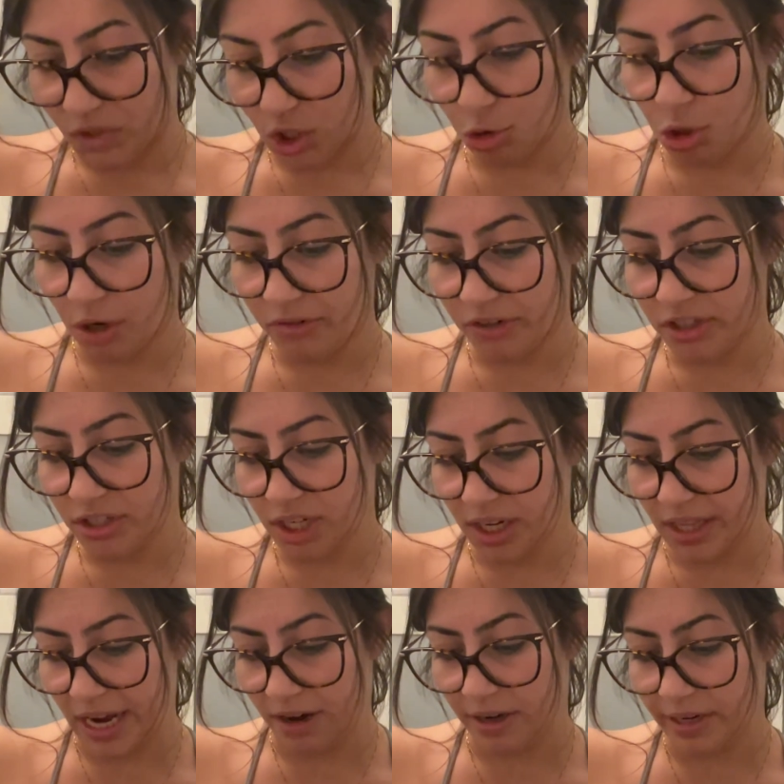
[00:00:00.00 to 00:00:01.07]
Grover stood
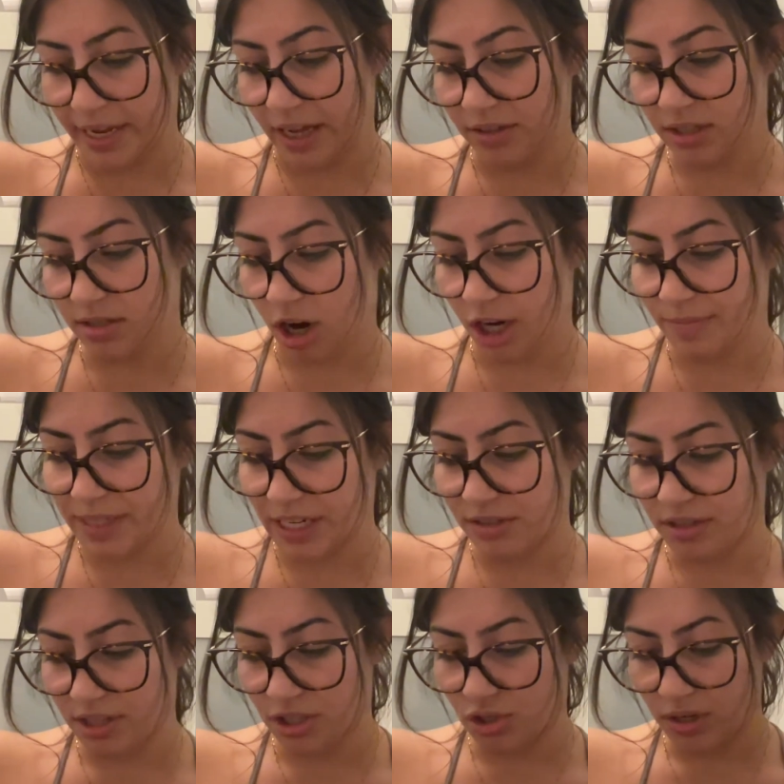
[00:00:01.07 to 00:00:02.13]
there and held his arms out
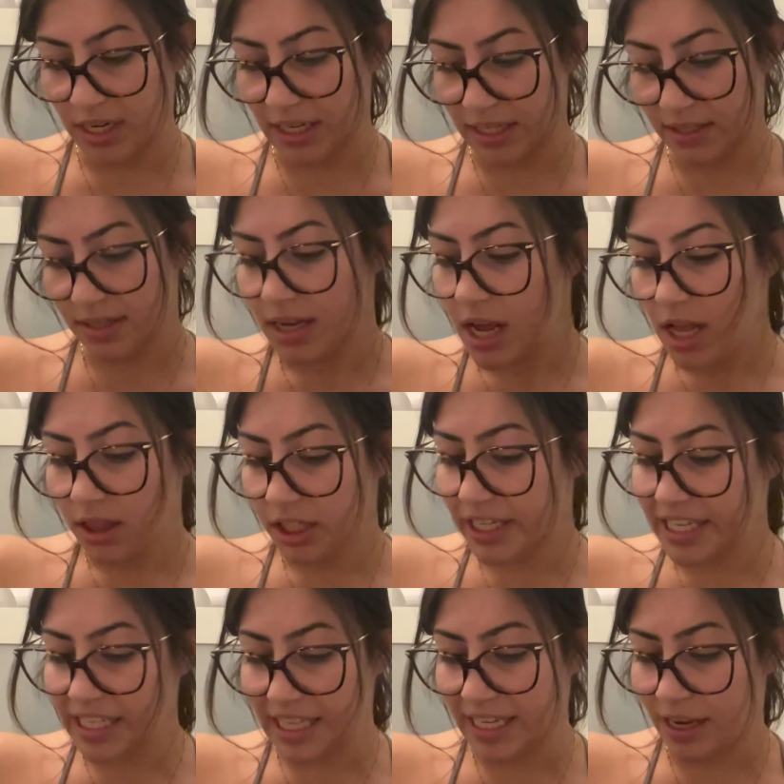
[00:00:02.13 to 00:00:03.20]
to the trees,
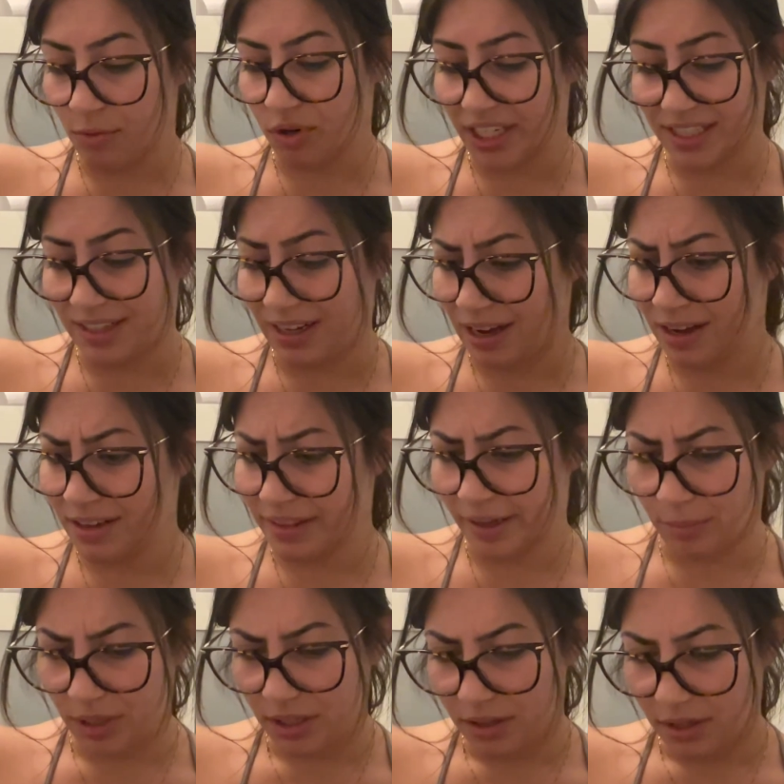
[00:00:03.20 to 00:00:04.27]
looking like he wanted to hug them.